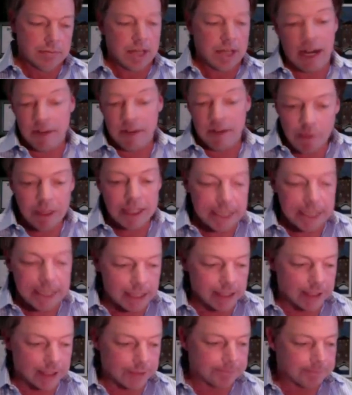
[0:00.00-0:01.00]
kind of a big
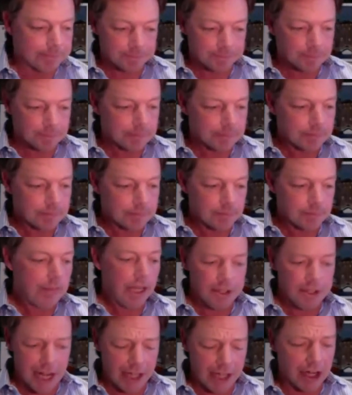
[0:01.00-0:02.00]
deal
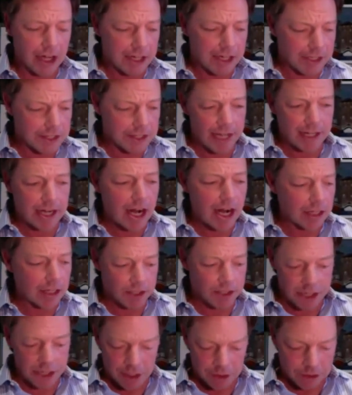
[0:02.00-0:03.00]
because I'd gone to state
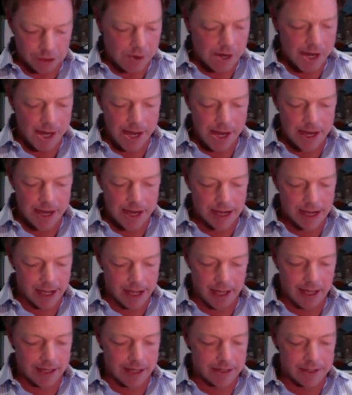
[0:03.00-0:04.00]
college at Illinois,
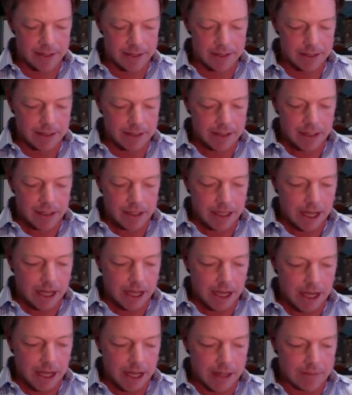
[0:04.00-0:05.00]
and
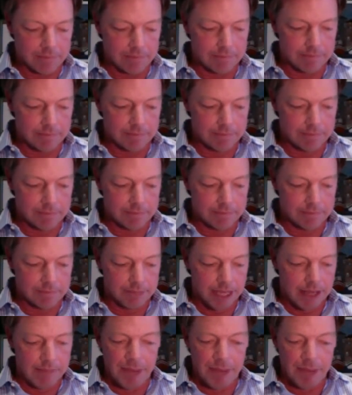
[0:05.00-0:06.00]
um,
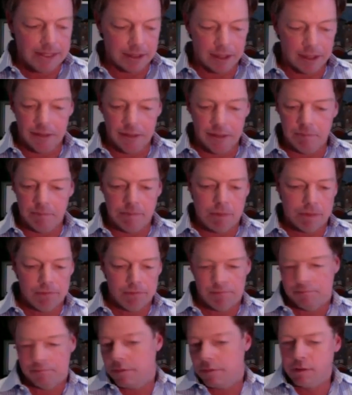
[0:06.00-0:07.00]
basically
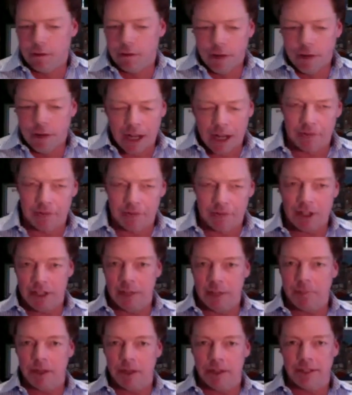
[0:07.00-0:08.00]
through a kind of
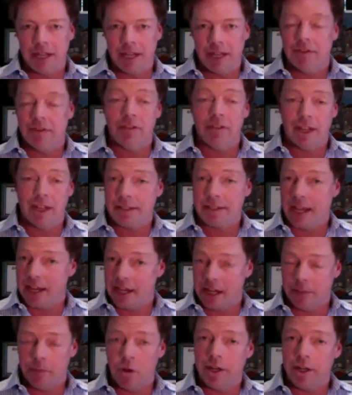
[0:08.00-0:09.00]
serendipitous set of events, I
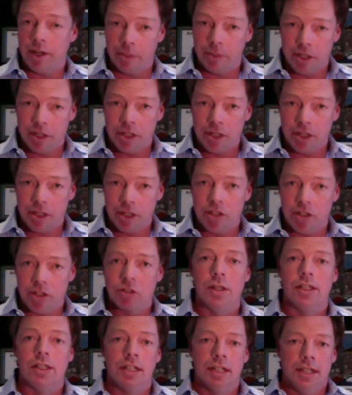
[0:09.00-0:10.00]
ended up going to business
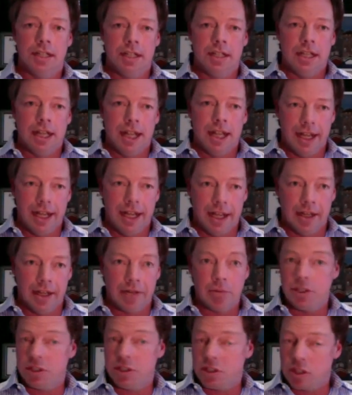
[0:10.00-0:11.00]
school
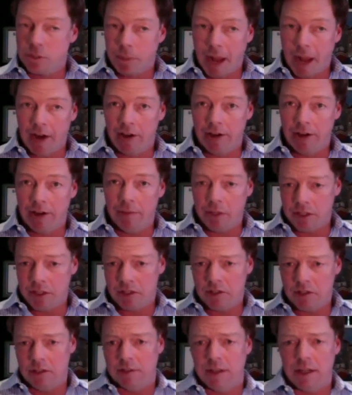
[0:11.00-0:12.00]
and was inspired in
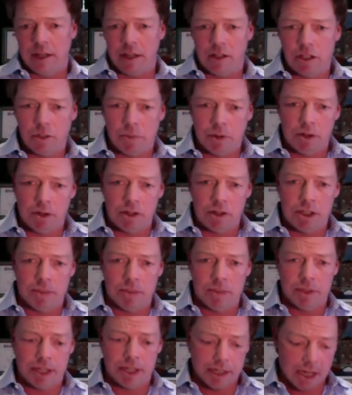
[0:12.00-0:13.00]
business school around
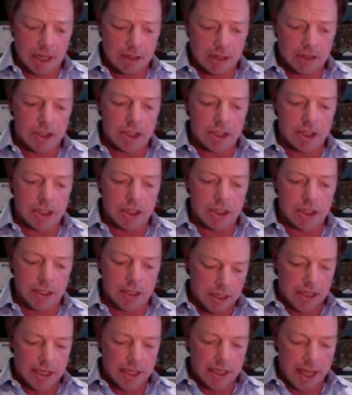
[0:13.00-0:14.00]
entrepreneurship and technology.
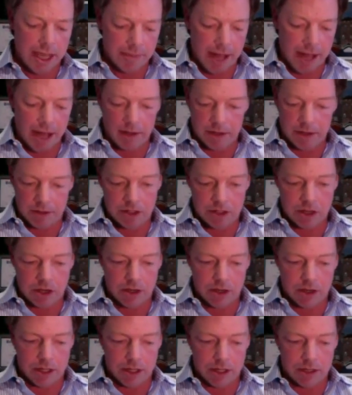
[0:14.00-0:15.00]
Came out and
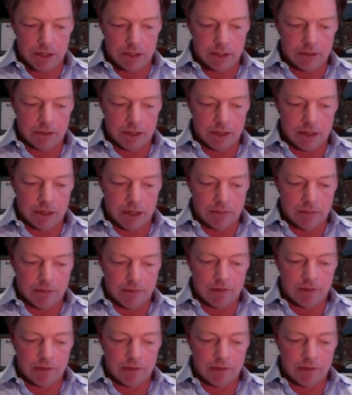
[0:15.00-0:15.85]
started uh, my